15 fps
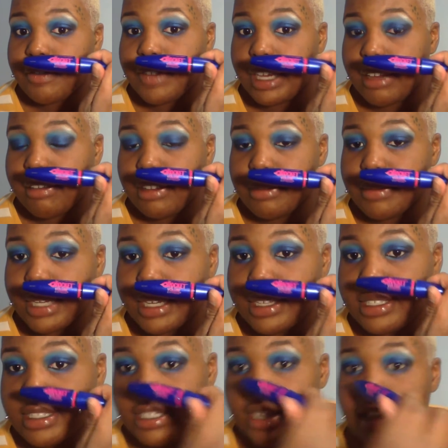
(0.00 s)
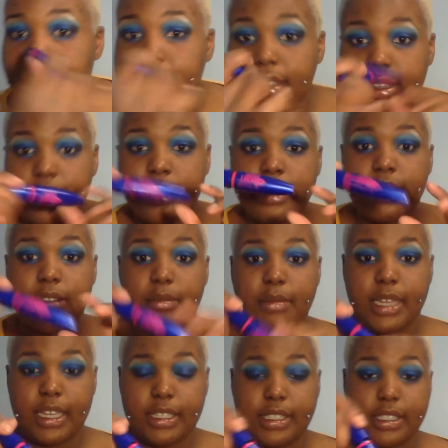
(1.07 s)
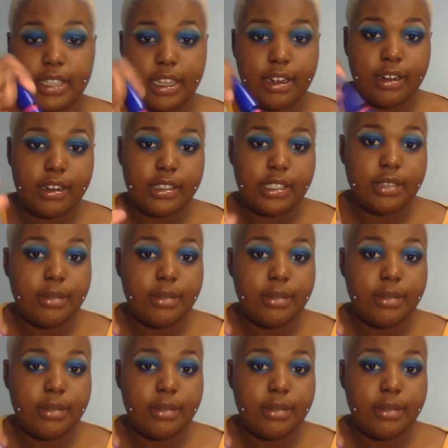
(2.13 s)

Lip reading: Volumizing Mascara.